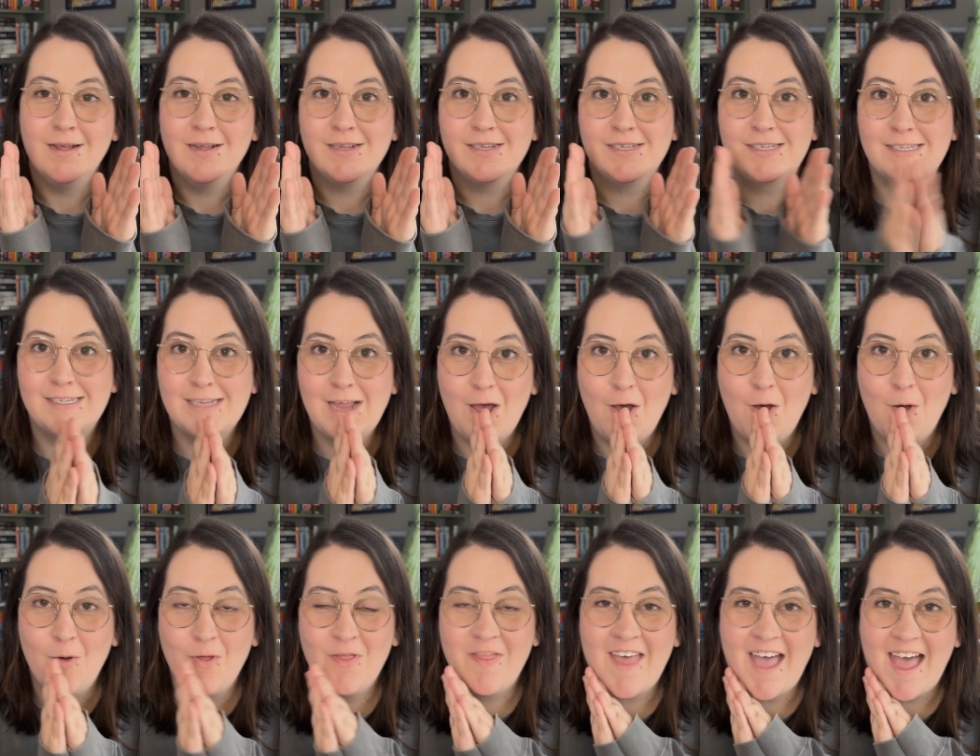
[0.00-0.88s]

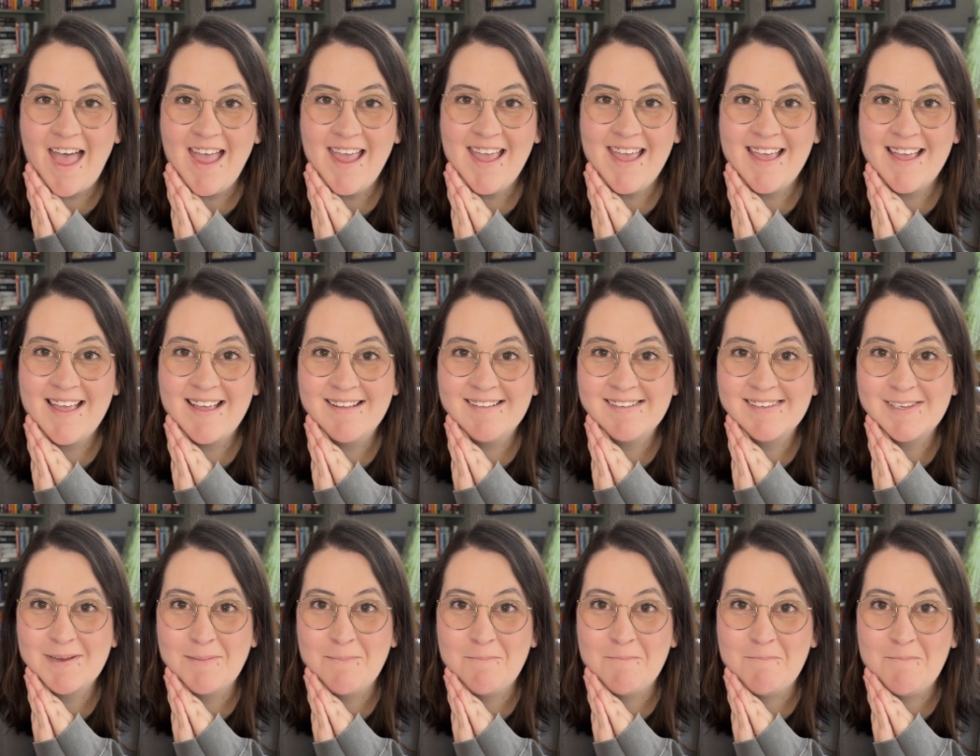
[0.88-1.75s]
So that
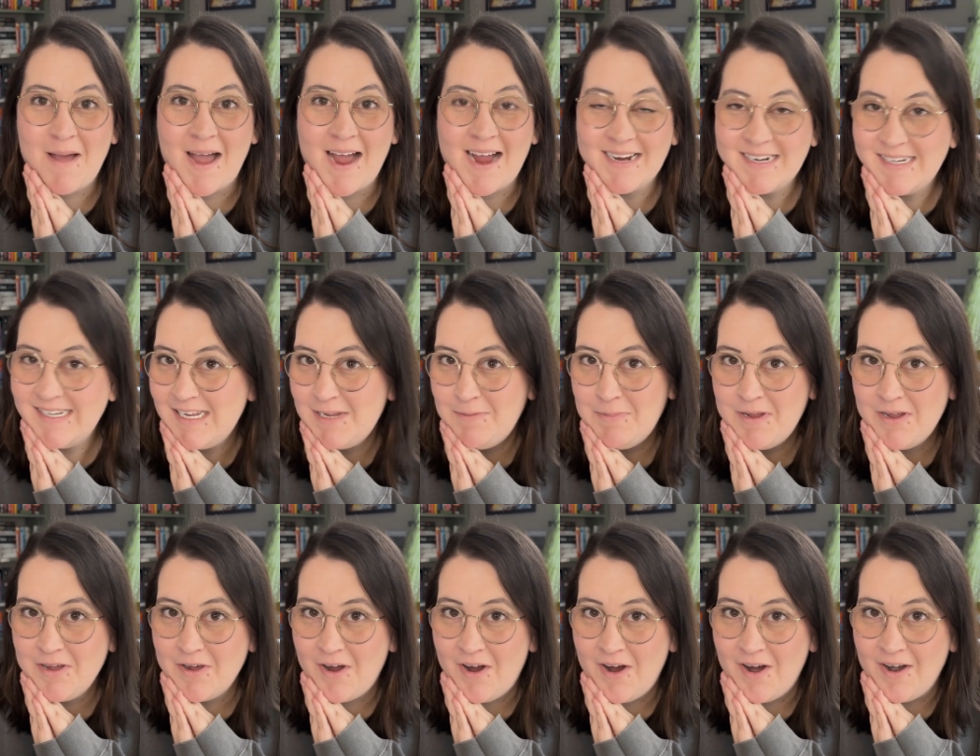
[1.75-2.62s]
is my
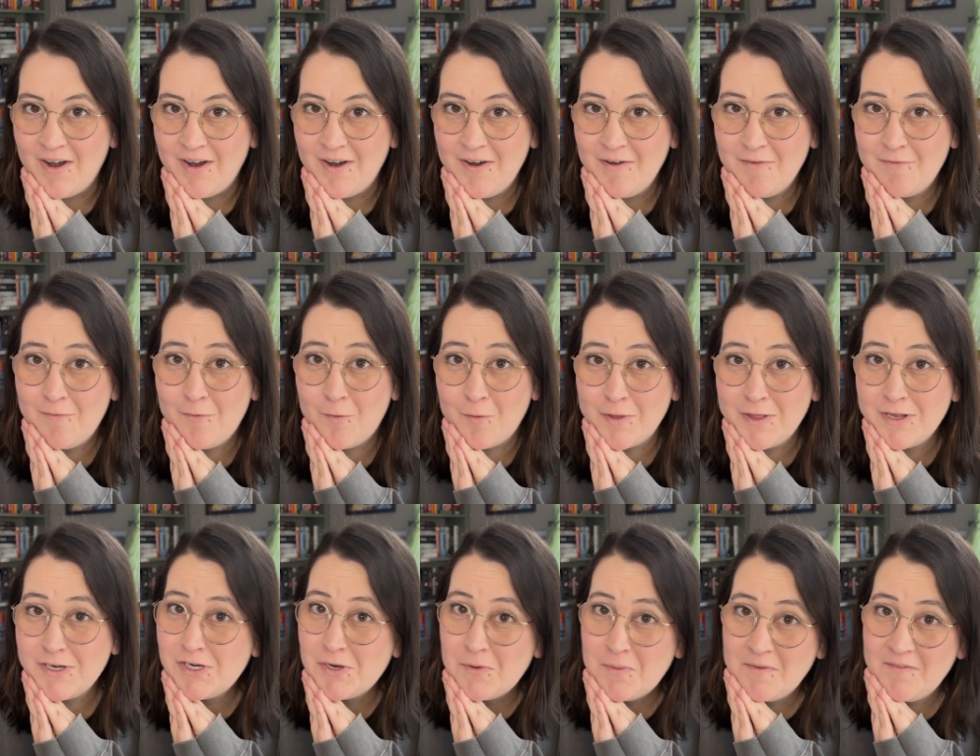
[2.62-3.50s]
TBR for
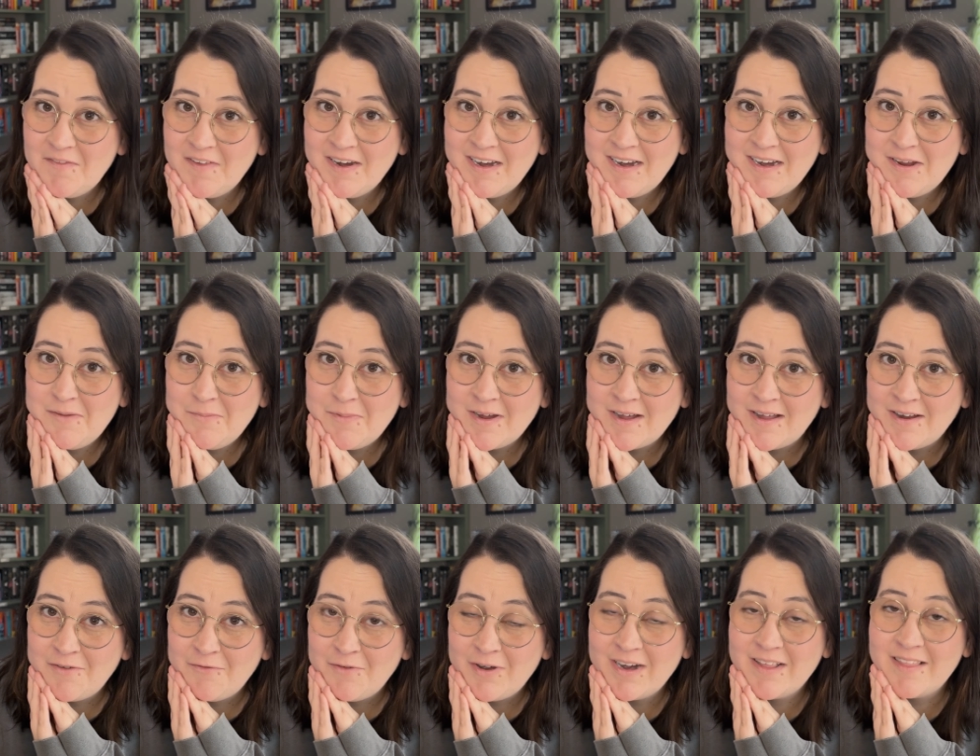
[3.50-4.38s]
the Tome Infinity and
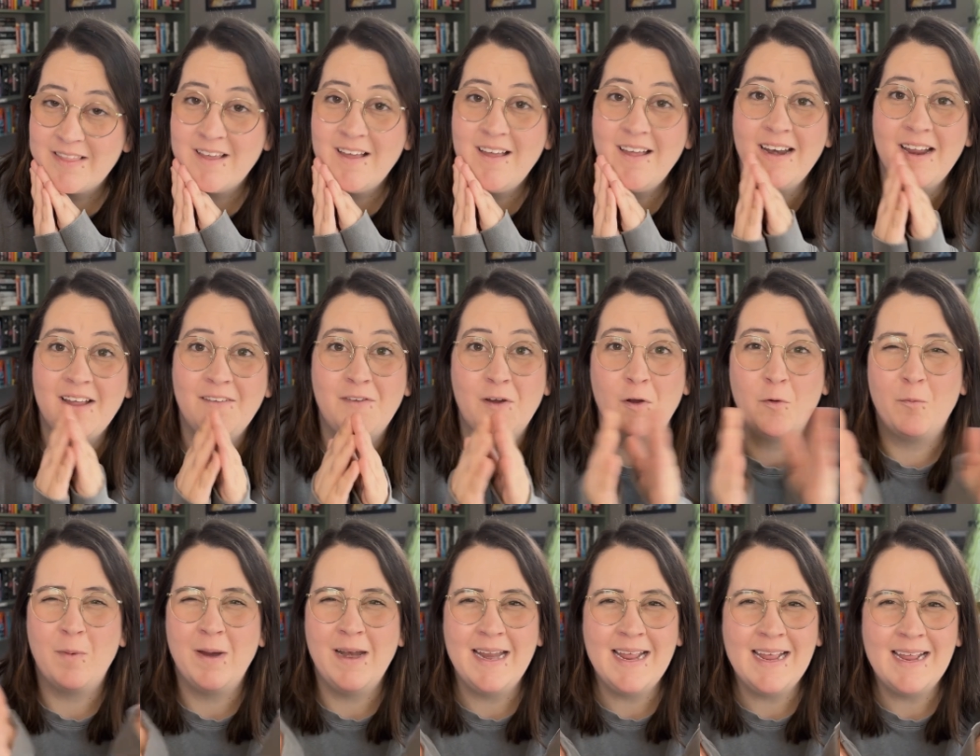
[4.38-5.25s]
Beyond Readathon. If you're
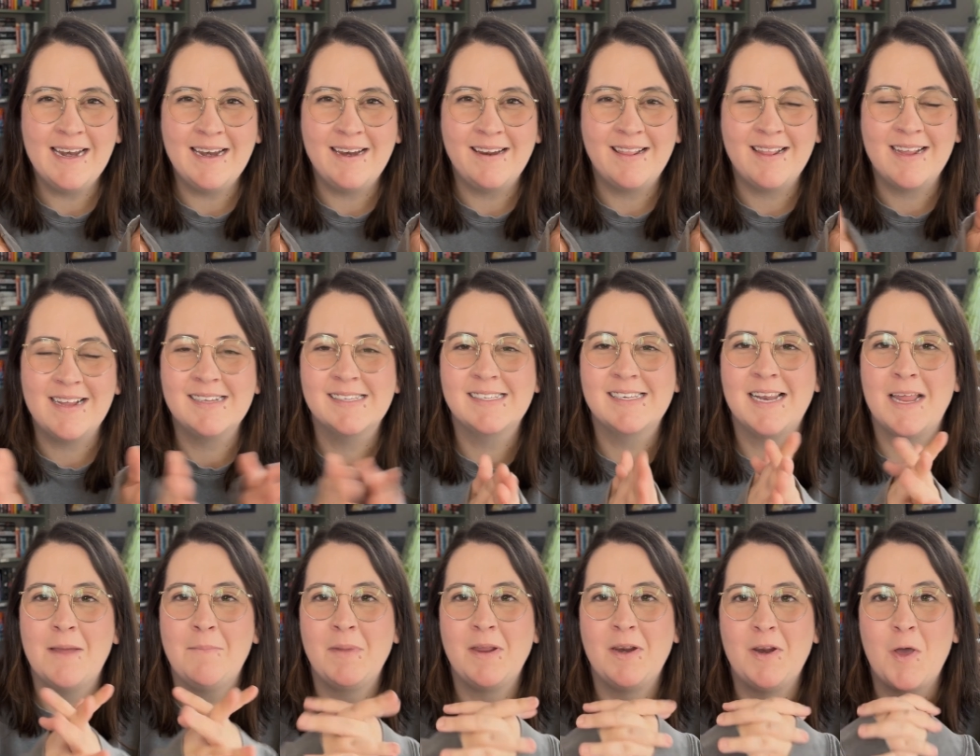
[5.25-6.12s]
reading any of these,
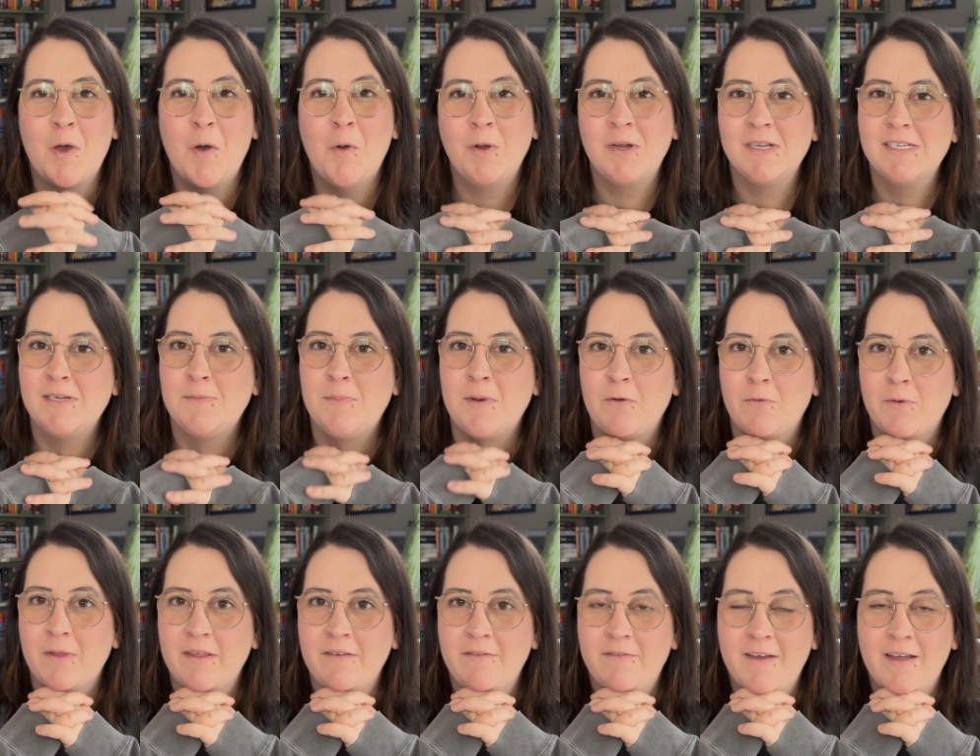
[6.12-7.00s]
let me know, because it'd be
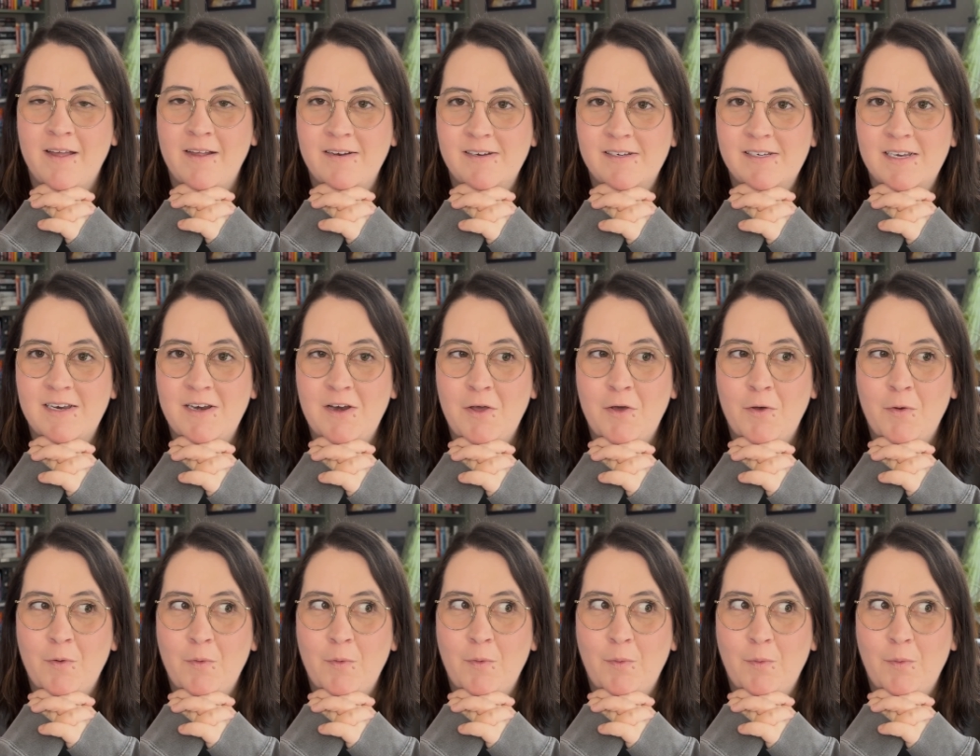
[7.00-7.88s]
really fun to
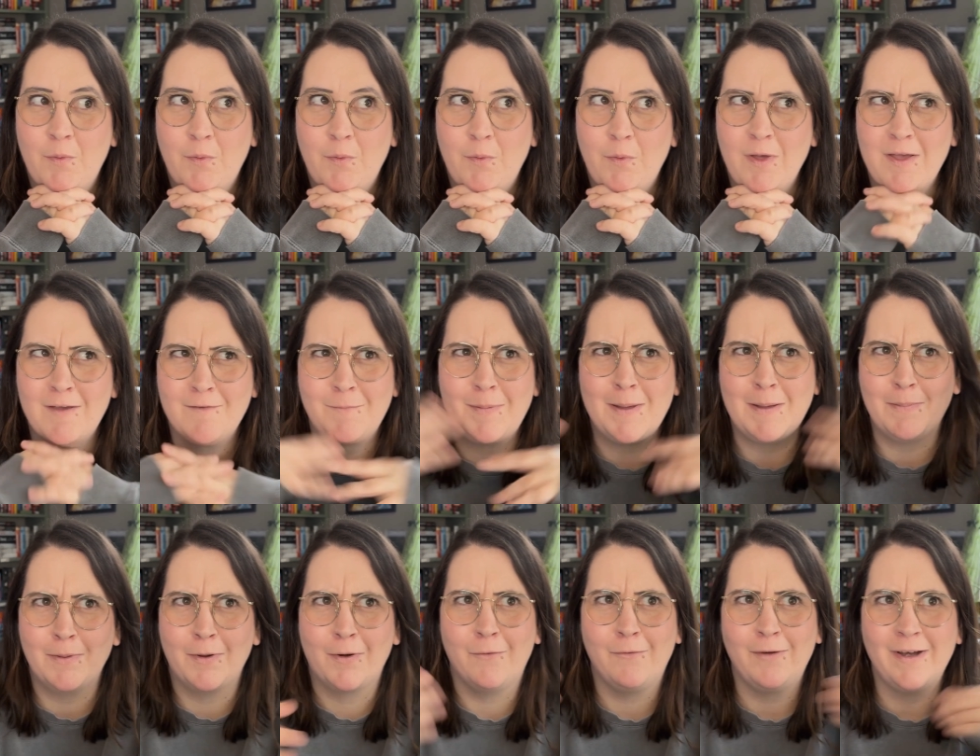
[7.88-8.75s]
know if
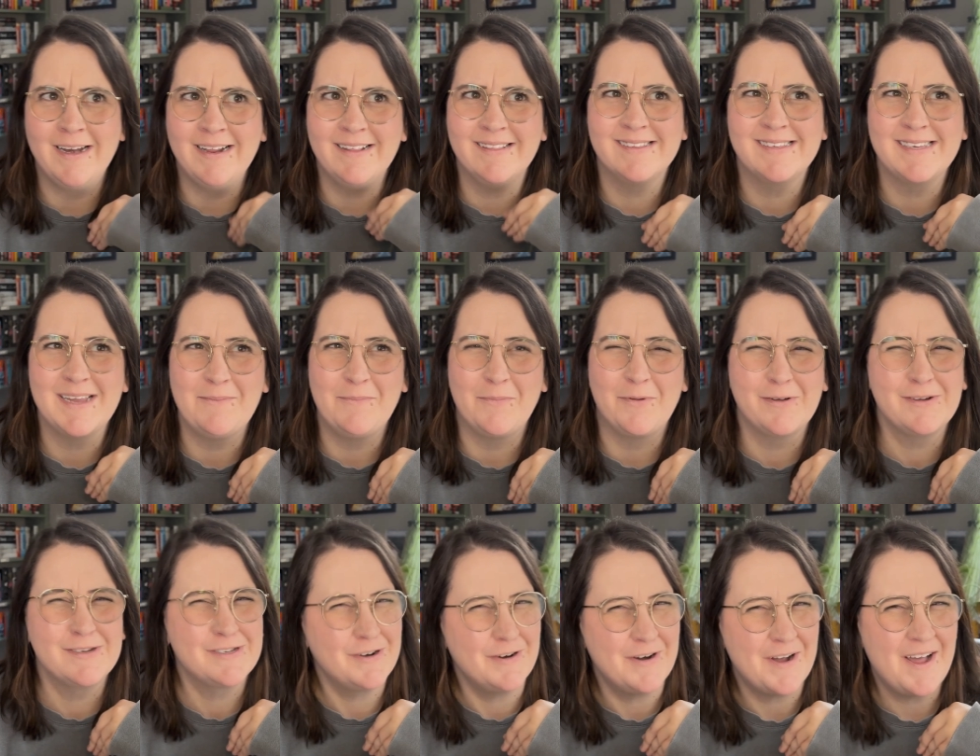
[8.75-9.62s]
people are reading the same
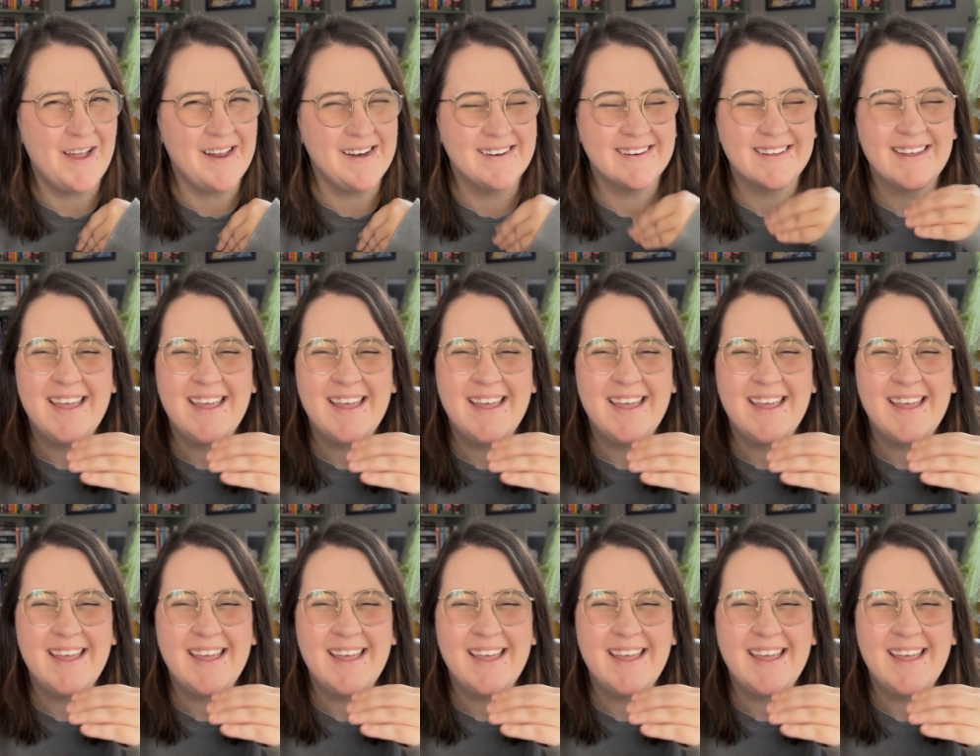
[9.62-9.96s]
books or not.